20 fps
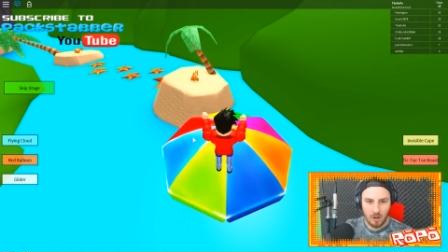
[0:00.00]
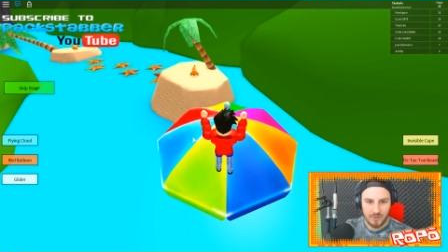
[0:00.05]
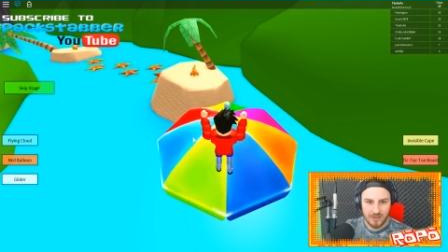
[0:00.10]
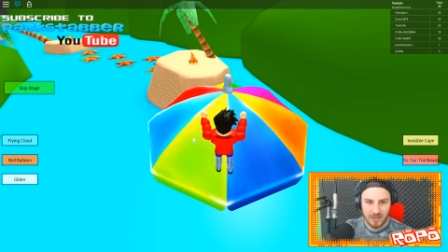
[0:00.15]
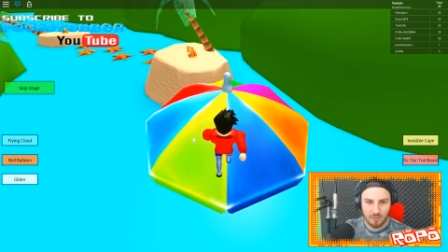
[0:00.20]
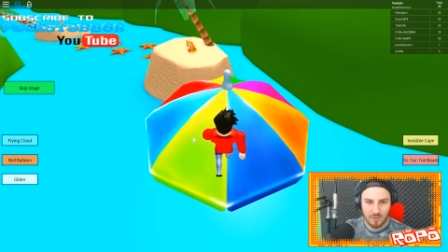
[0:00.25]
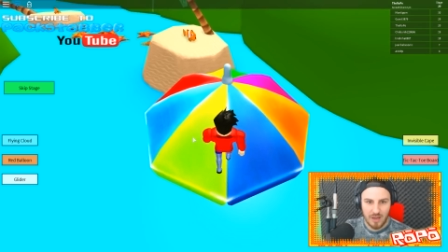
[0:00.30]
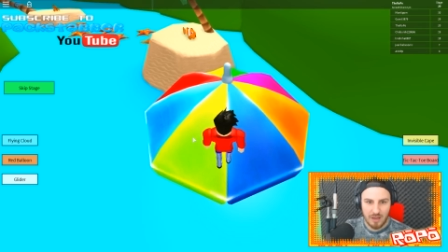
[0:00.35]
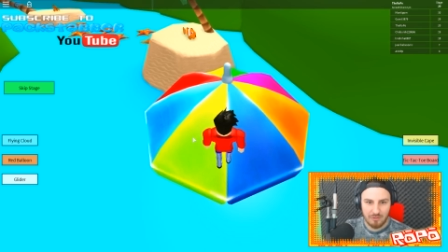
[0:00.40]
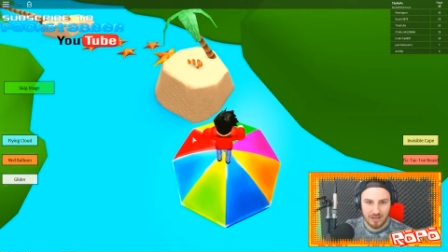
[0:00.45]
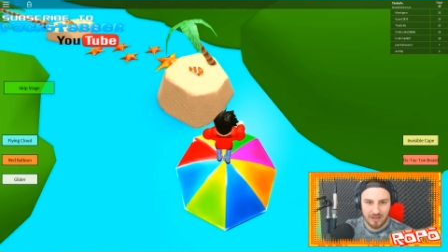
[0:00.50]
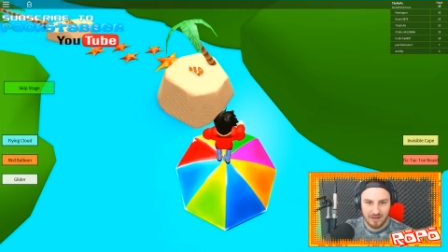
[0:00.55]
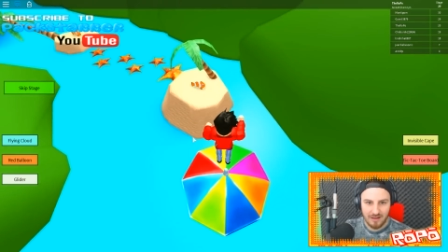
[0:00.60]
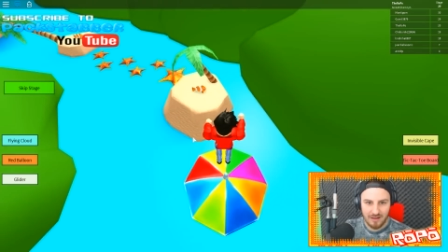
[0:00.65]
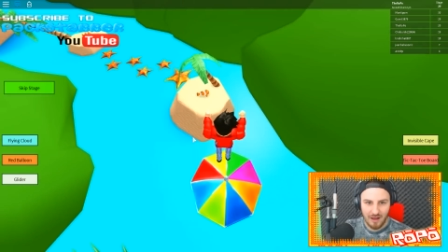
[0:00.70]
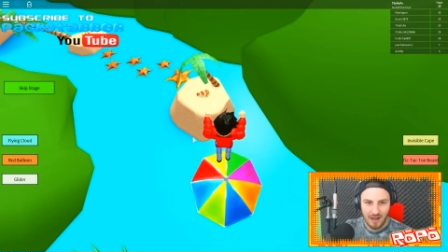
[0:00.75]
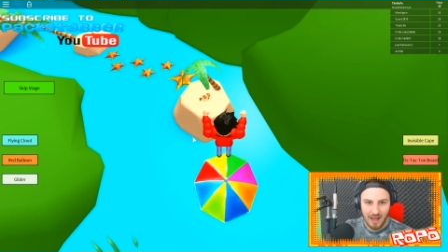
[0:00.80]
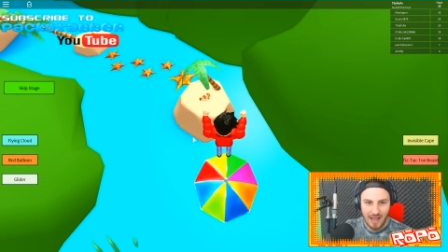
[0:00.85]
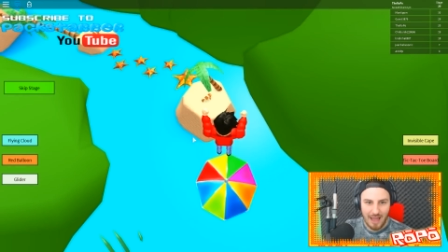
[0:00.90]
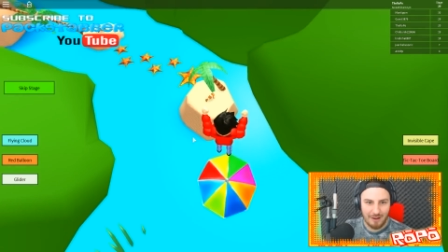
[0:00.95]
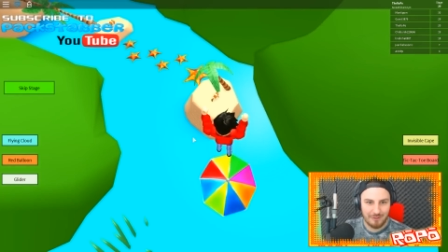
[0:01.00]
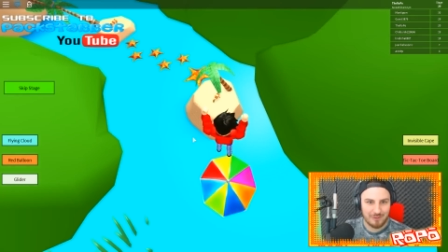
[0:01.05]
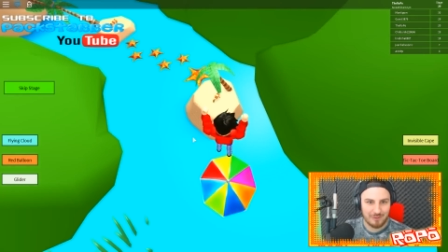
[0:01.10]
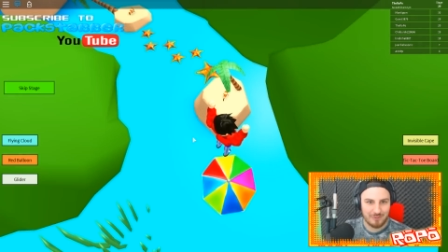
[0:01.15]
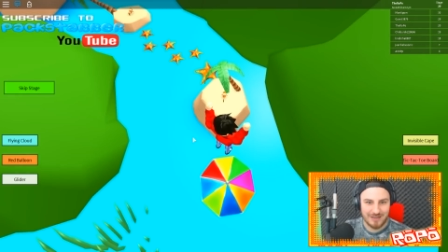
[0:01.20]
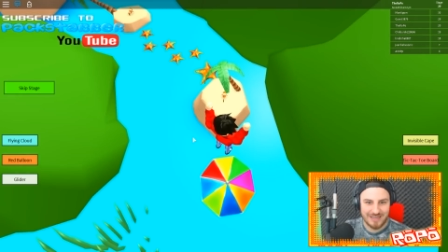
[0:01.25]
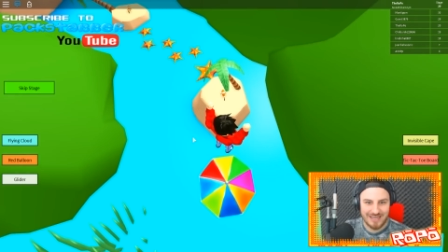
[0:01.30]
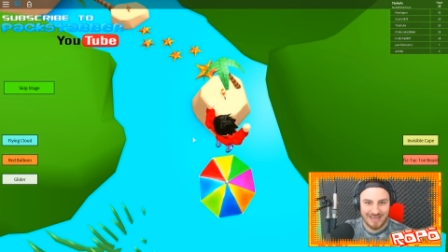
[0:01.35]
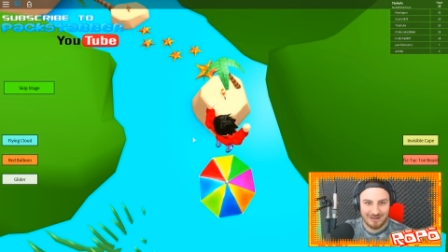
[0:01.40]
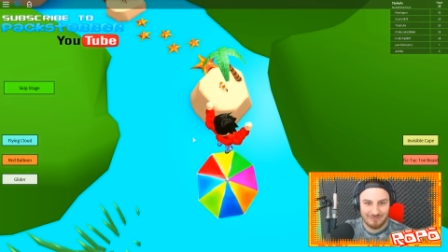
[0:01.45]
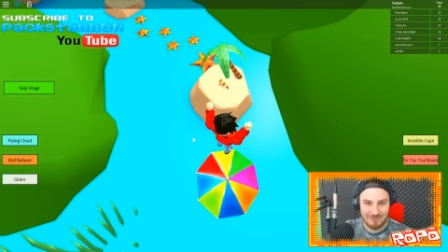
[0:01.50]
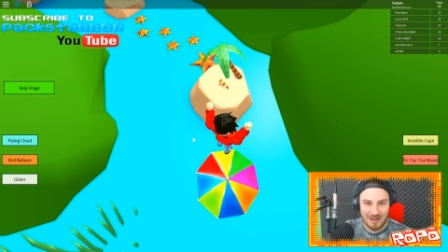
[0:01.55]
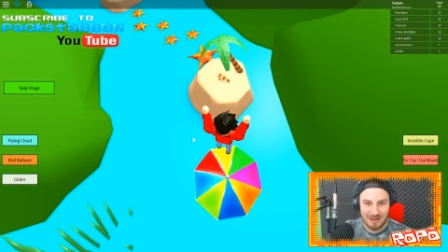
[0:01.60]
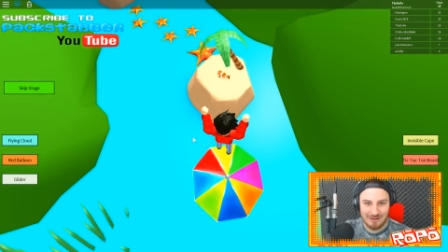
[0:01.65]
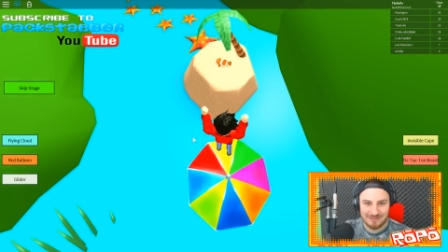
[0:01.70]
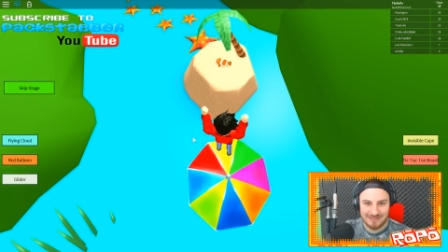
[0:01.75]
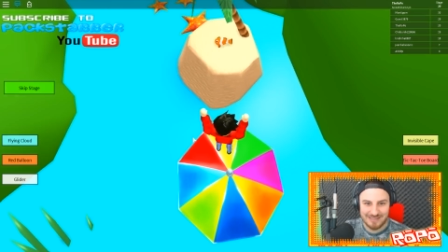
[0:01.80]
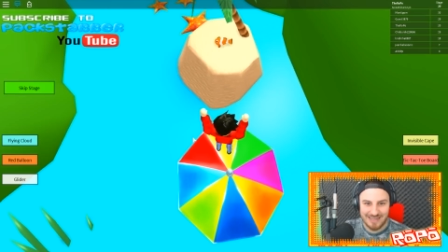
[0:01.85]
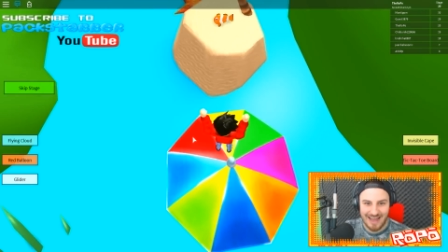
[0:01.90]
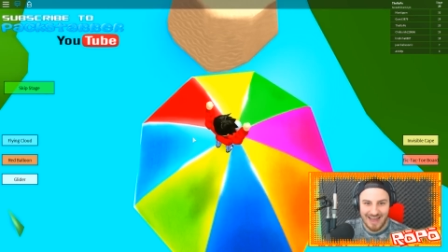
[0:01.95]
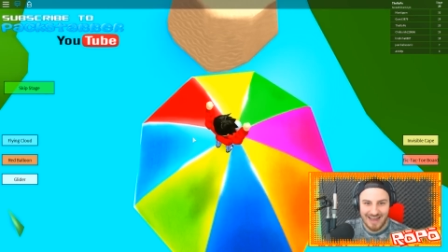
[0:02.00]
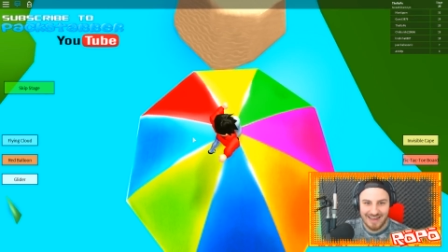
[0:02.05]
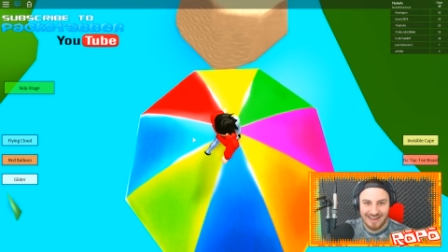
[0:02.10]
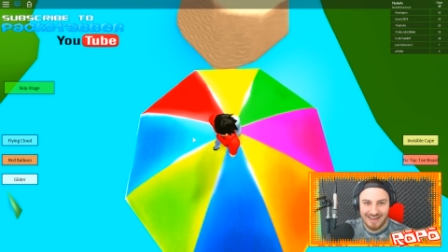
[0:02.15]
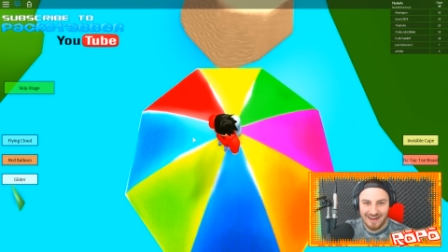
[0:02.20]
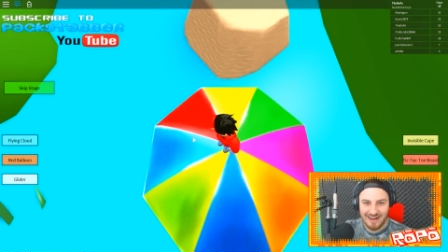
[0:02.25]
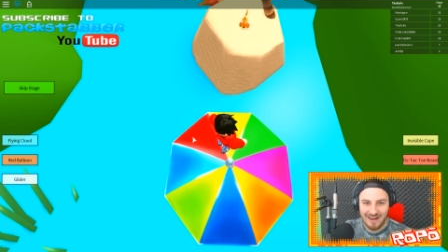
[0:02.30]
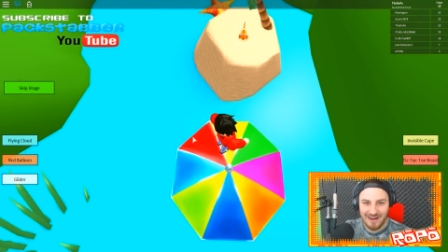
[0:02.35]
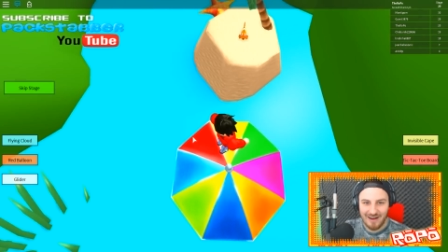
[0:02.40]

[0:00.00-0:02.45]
Oh, we got away with it! How did we get away with that?